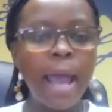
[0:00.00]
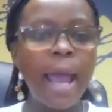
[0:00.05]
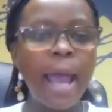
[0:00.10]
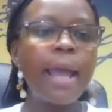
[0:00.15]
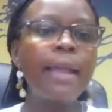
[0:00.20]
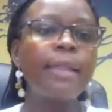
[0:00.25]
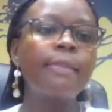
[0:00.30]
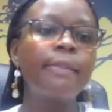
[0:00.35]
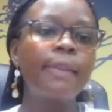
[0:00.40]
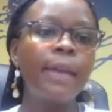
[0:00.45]

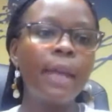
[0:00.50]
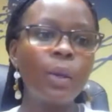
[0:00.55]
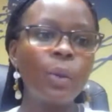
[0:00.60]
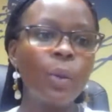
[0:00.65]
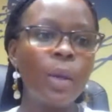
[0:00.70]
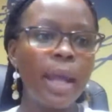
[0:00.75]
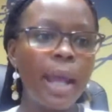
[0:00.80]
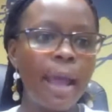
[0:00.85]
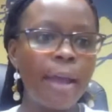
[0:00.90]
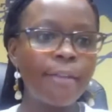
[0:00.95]
And then
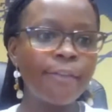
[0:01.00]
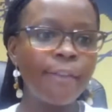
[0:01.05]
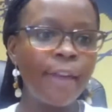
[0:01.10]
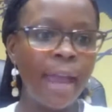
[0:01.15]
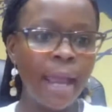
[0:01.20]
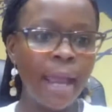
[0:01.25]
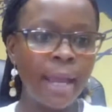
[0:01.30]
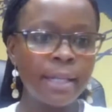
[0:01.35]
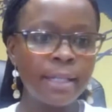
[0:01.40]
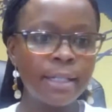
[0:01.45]
we have
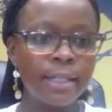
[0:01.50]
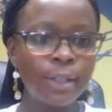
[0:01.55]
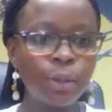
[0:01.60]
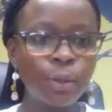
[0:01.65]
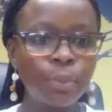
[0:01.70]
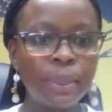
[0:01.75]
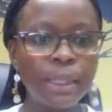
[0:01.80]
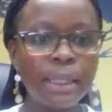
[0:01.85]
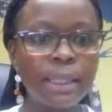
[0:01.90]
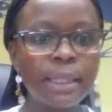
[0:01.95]
Andy
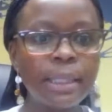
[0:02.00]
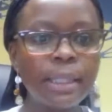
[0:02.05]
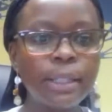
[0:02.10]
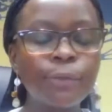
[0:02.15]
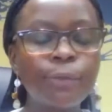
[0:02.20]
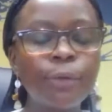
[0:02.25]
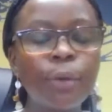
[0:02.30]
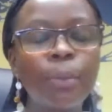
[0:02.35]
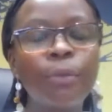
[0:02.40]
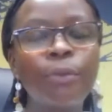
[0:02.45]
Duplessis
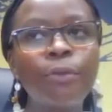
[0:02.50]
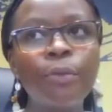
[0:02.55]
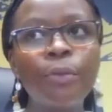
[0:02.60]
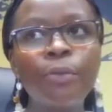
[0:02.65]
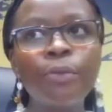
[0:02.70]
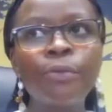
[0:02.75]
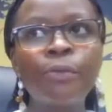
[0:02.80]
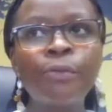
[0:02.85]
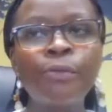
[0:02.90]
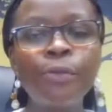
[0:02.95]
from
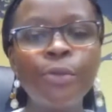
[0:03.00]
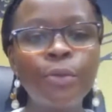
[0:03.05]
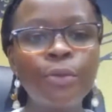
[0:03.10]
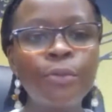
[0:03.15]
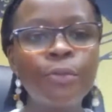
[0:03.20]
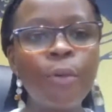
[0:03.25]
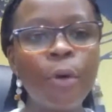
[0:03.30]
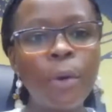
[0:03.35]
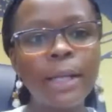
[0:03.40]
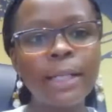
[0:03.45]
Food
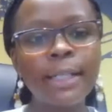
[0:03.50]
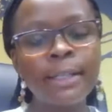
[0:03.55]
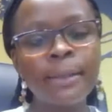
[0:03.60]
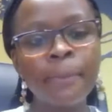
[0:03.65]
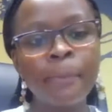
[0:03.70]
Forward